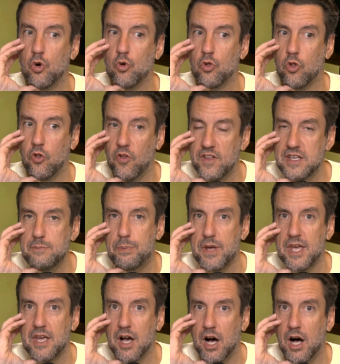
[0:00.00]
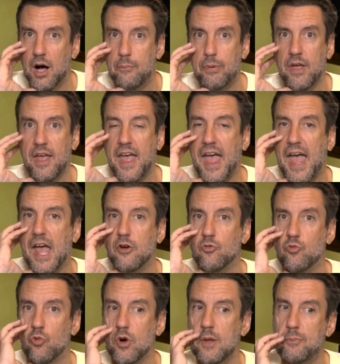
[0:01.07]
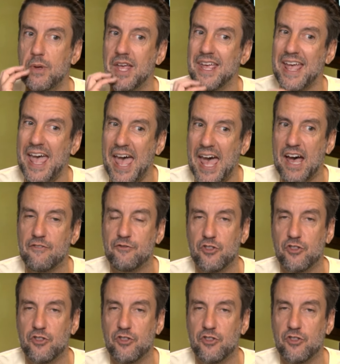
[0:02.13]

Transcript: leaping up and ripping half